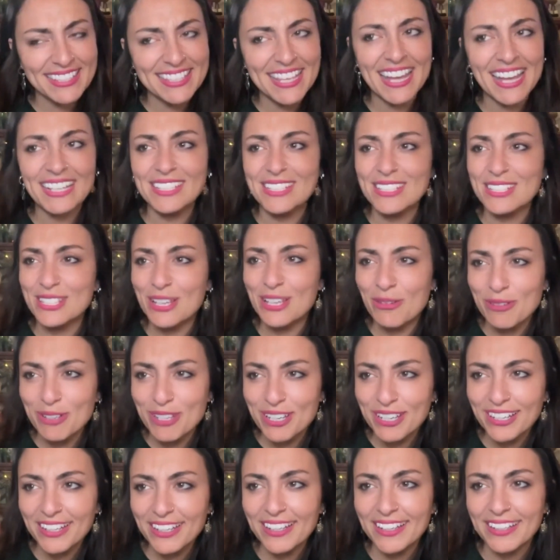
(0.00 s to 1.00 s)
That is so
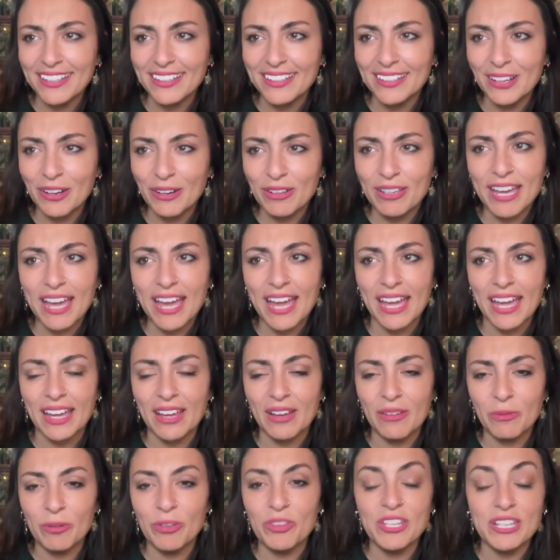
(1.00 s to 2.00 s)
good.
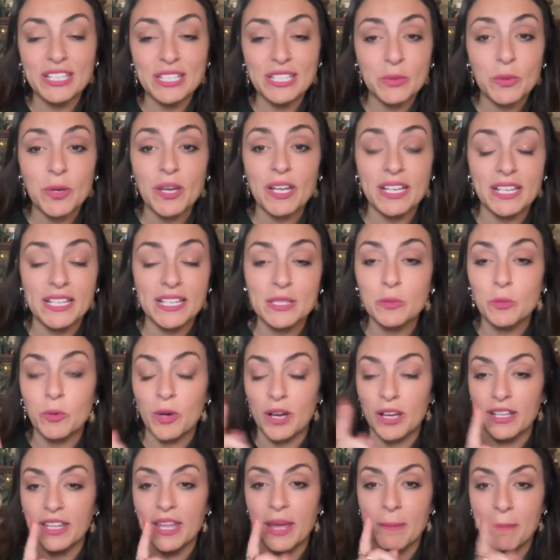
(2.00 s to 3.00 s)
Okay. Well, this one is
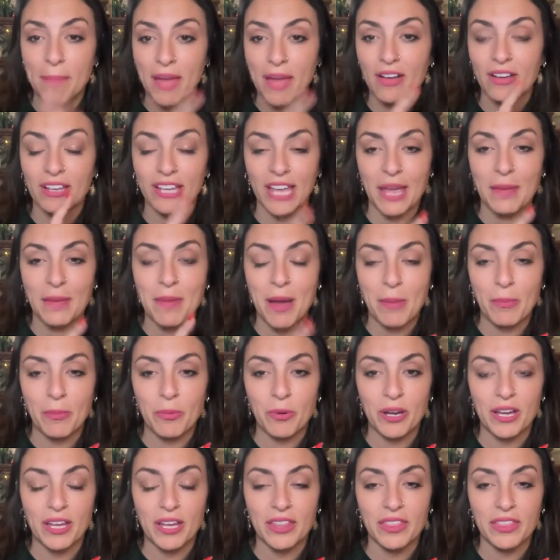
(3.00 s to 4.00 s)
one that Mel came up
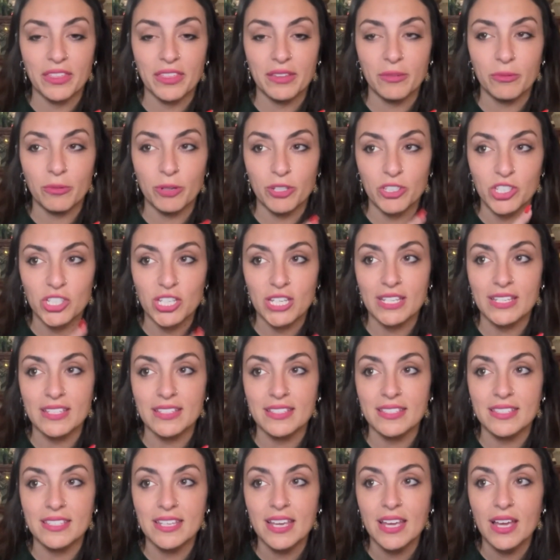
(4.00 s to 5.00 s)
with, which
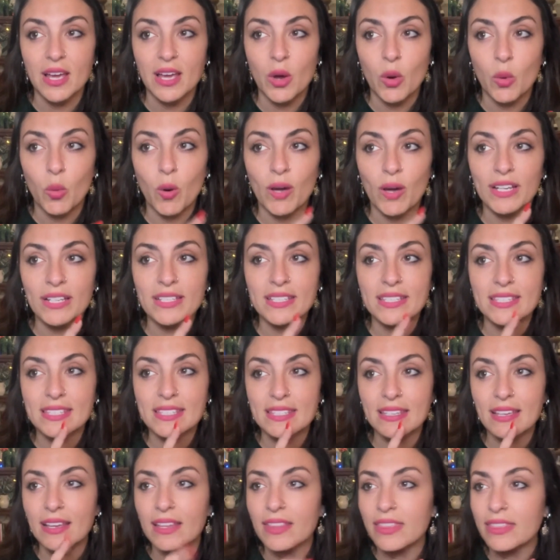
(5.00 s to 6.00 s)
is what is
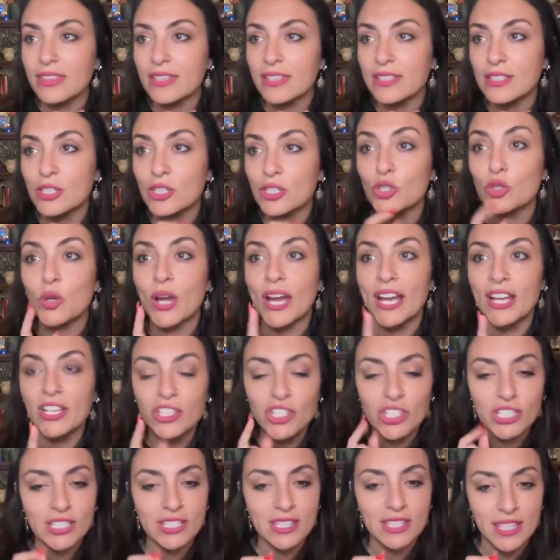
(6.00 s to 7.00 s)
the
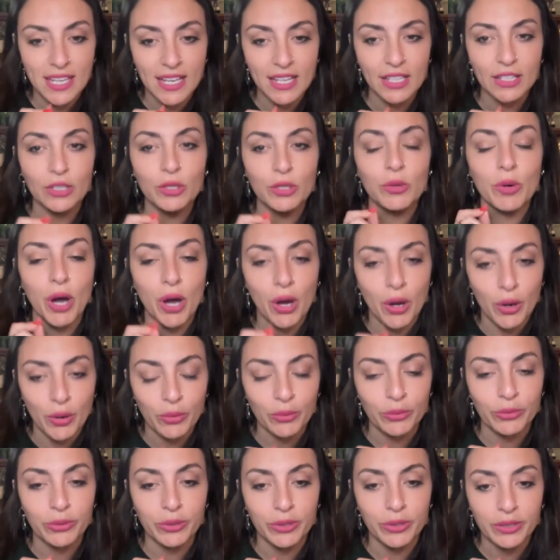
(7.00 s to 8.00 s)
strangest thing you
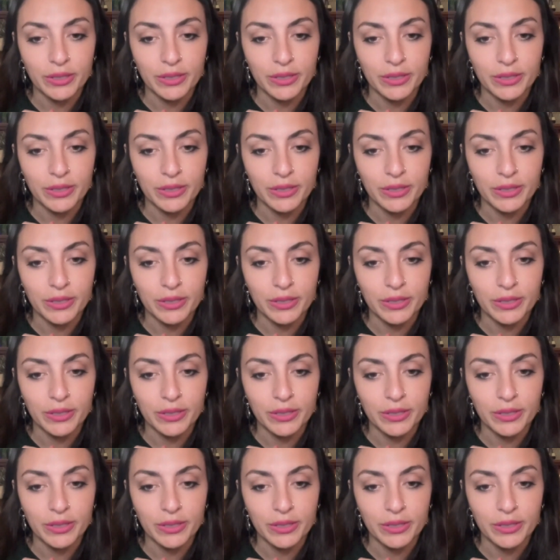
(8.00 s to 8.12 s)
own?